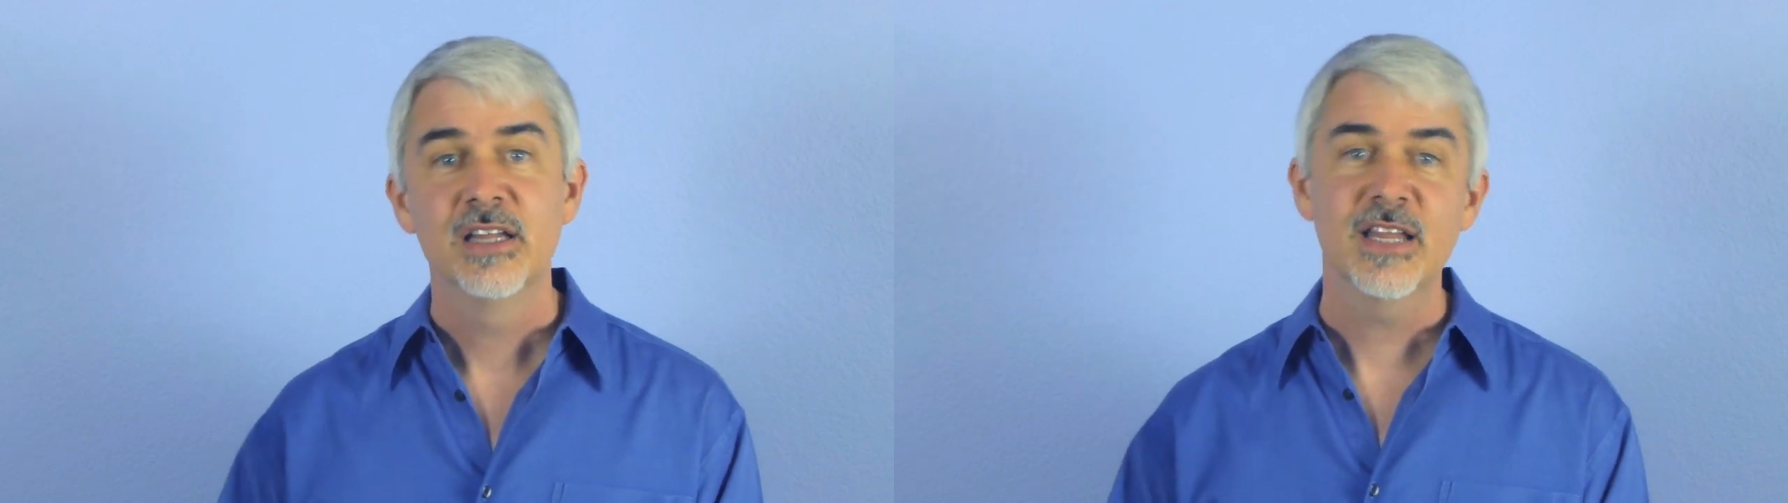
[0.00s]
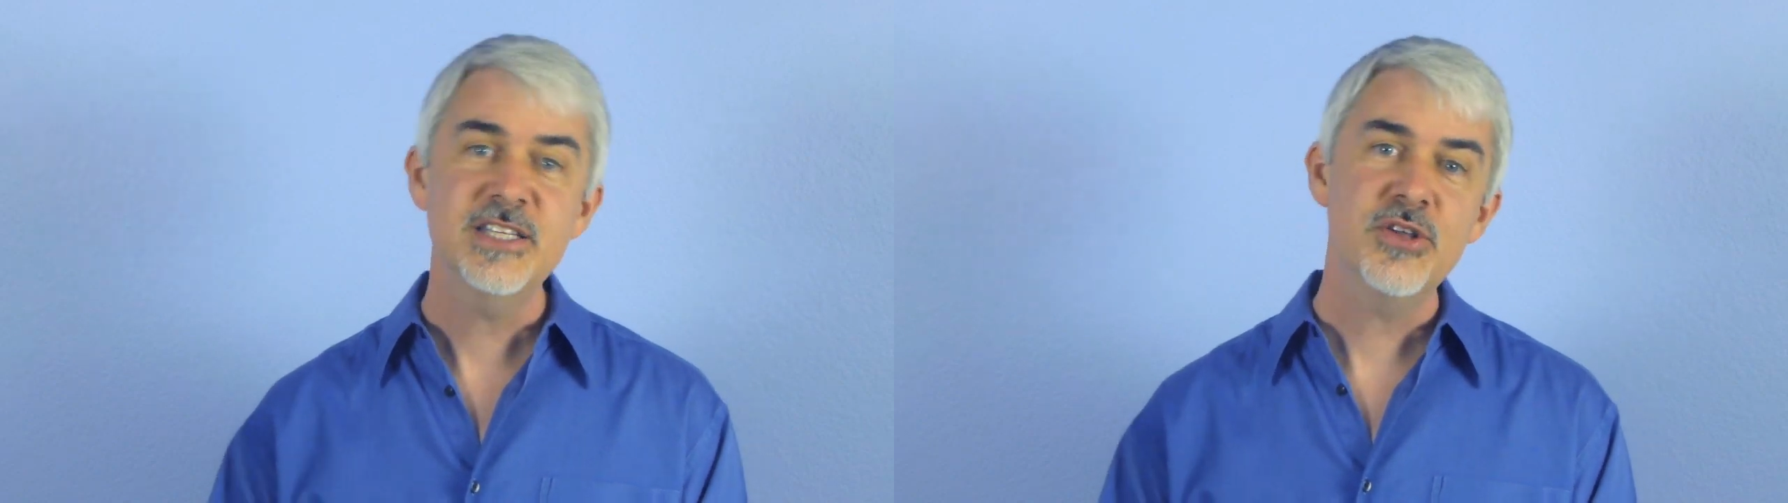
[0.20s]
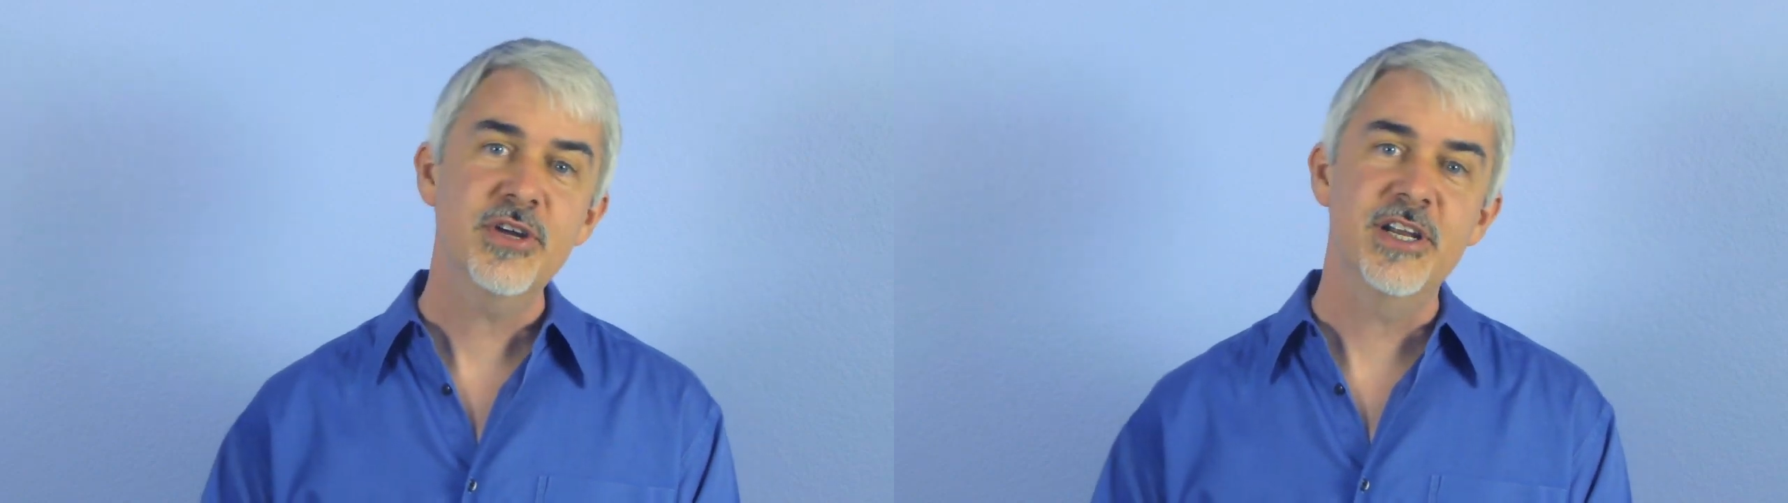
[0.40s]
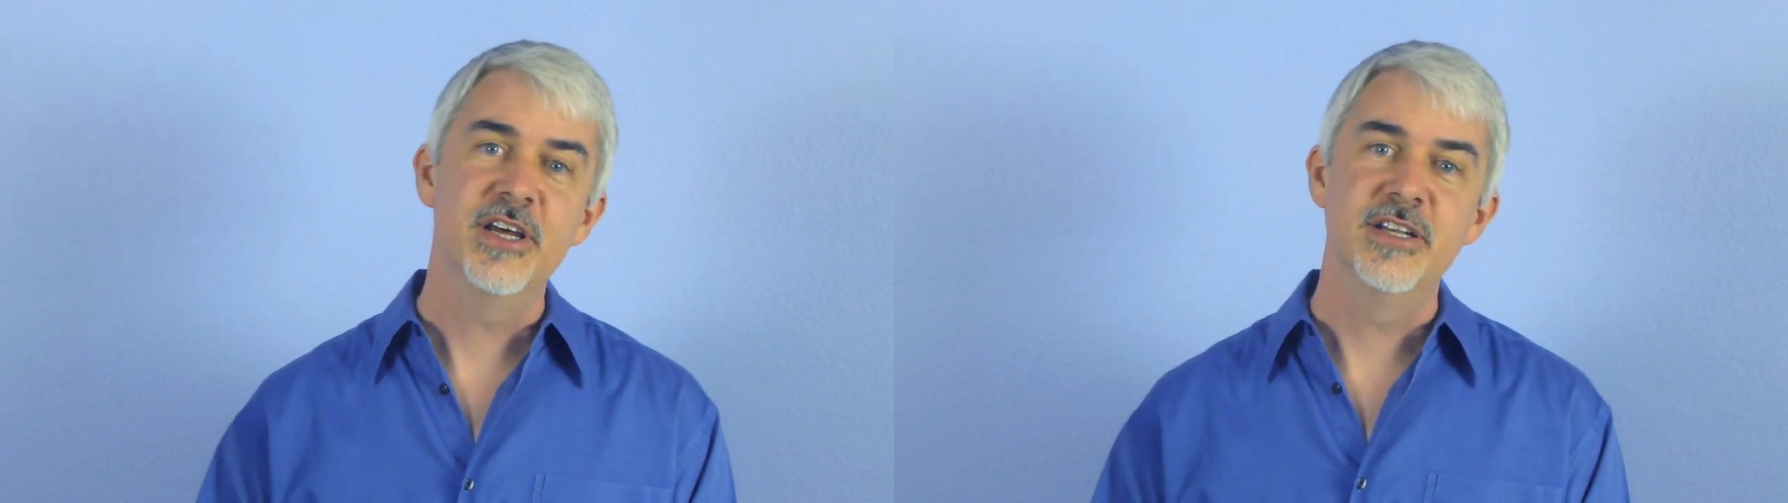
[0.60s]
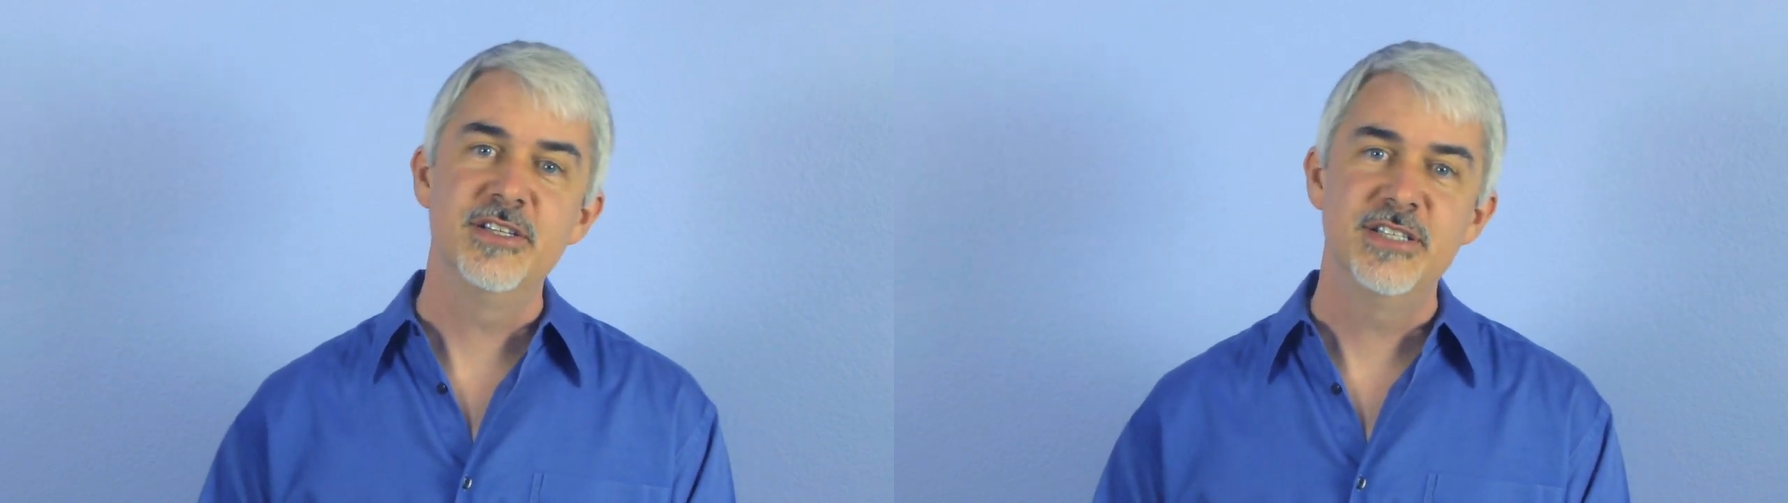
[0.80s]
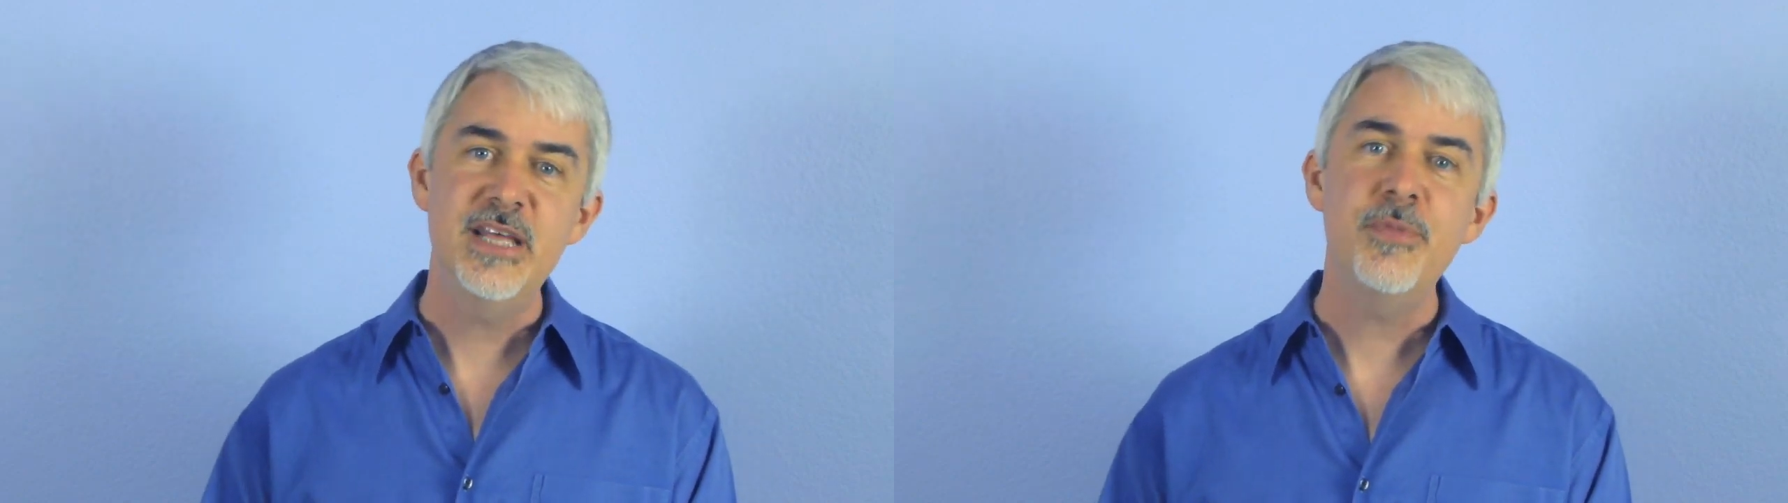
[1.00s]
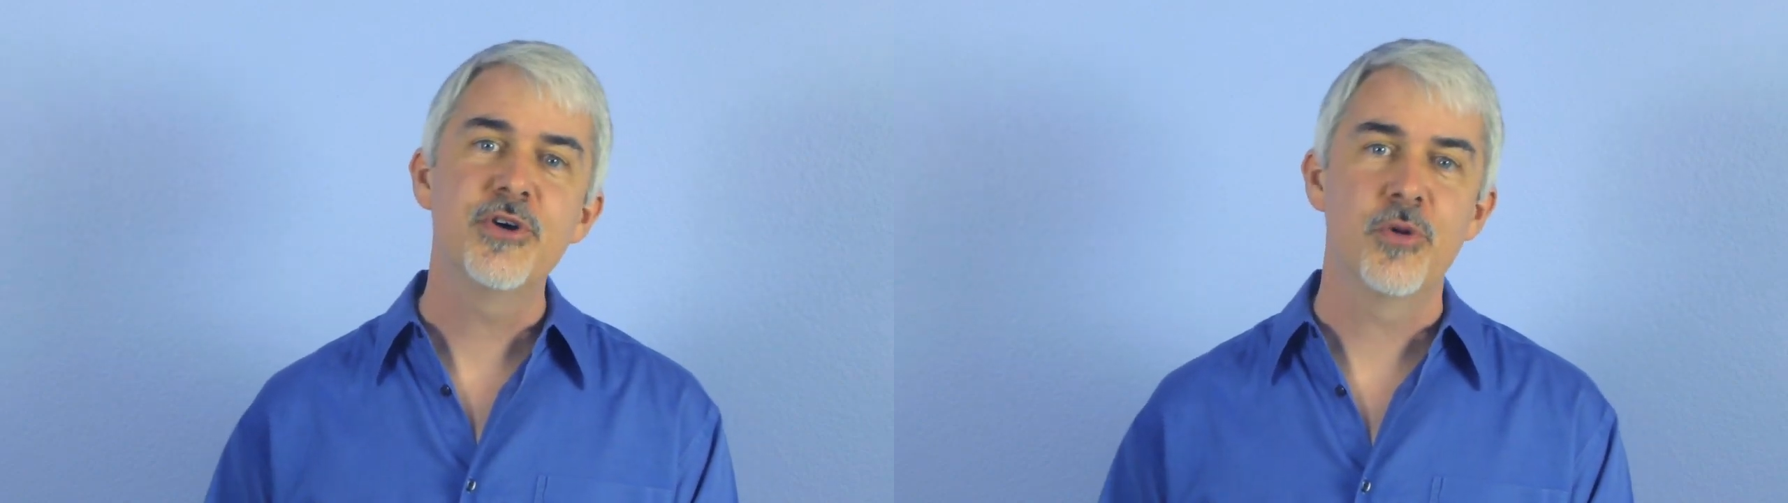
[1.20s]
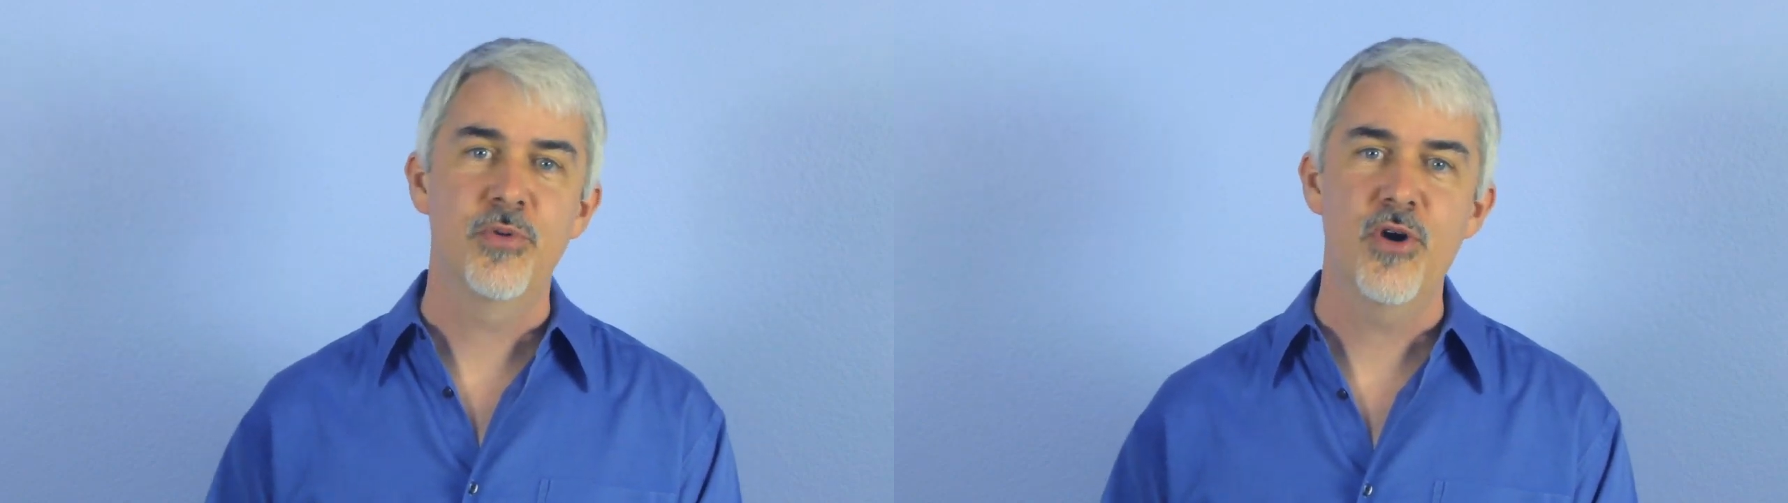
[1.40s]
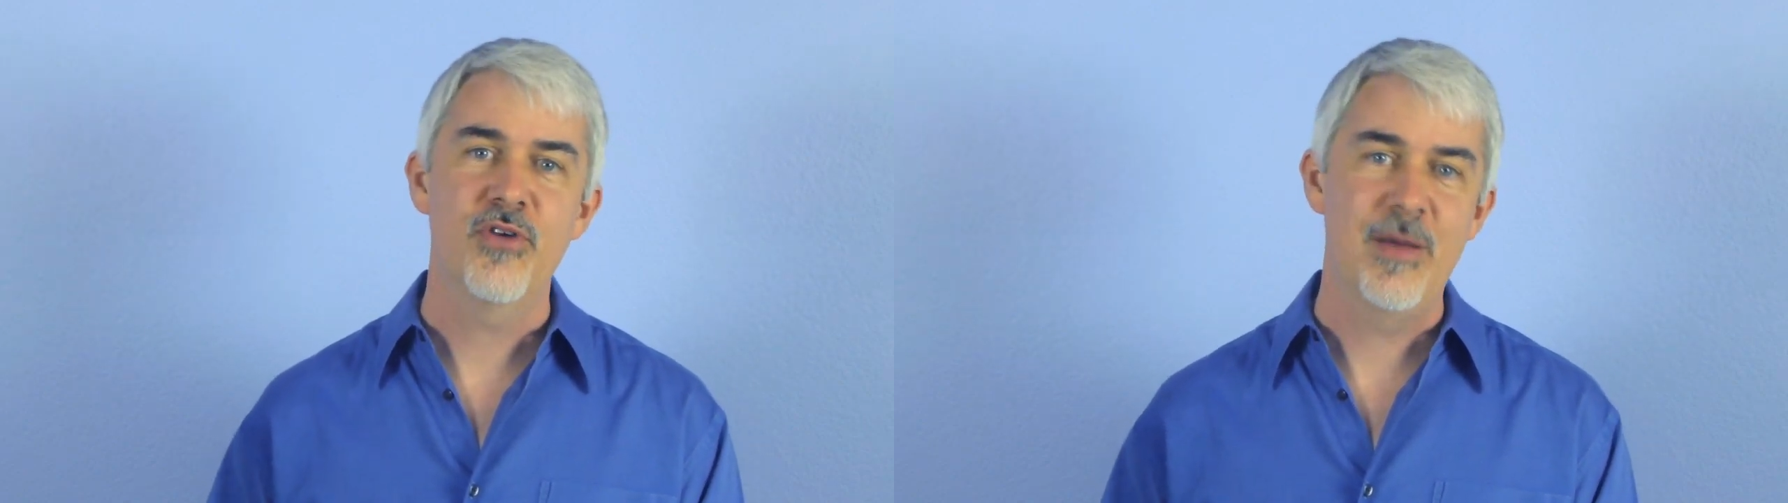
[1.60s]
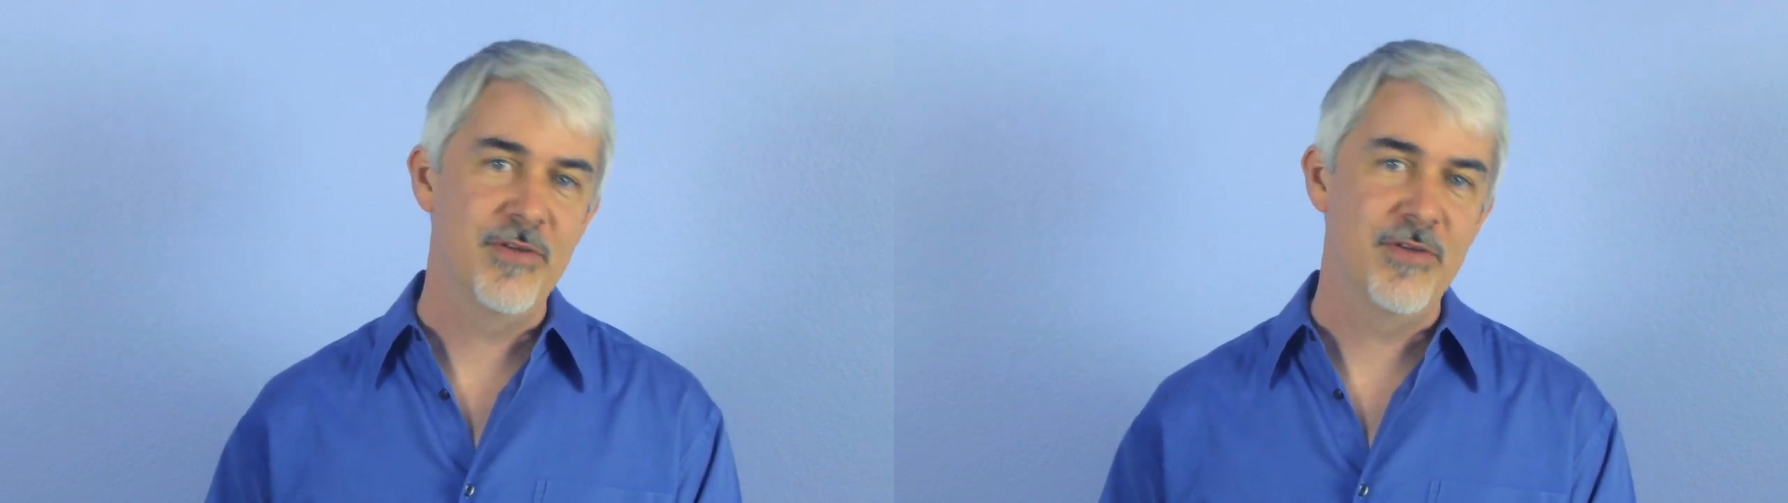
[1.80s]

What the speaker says: Let's look at a typical program,